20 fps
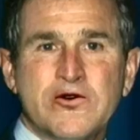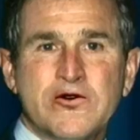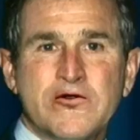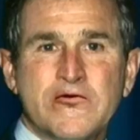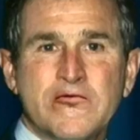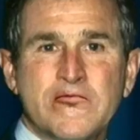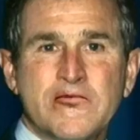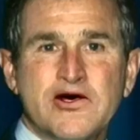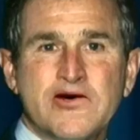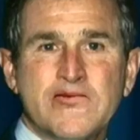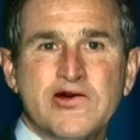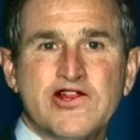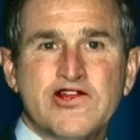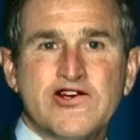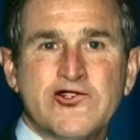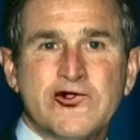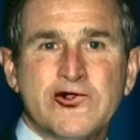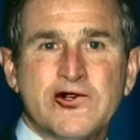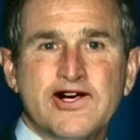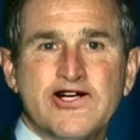maybe
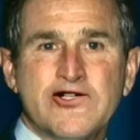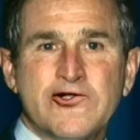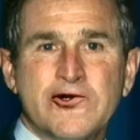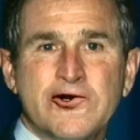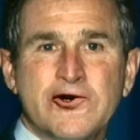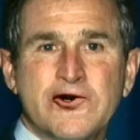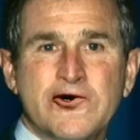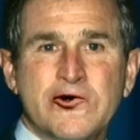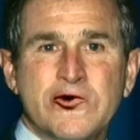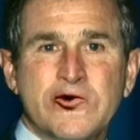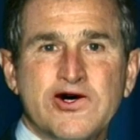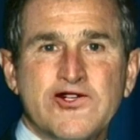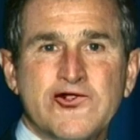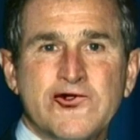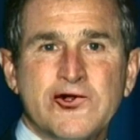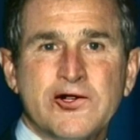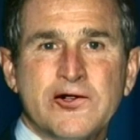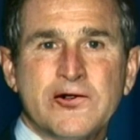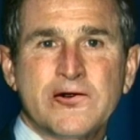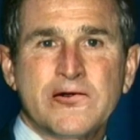this will answer your
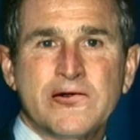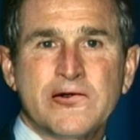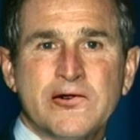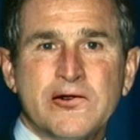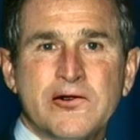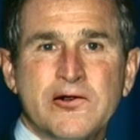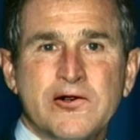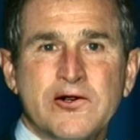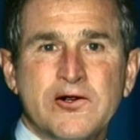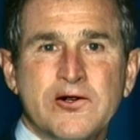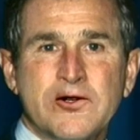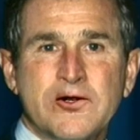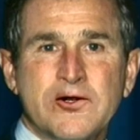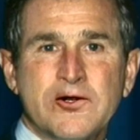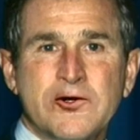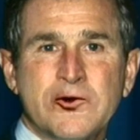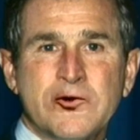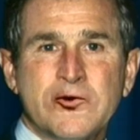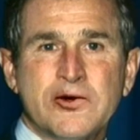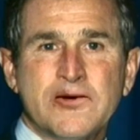question.
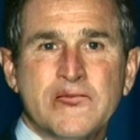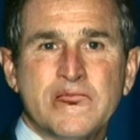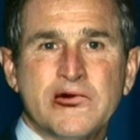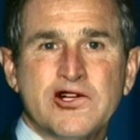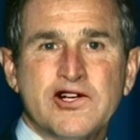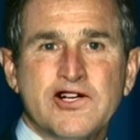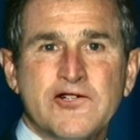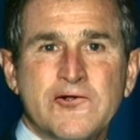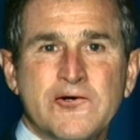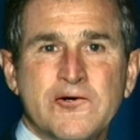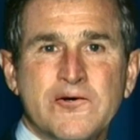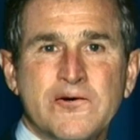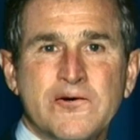Squint, please.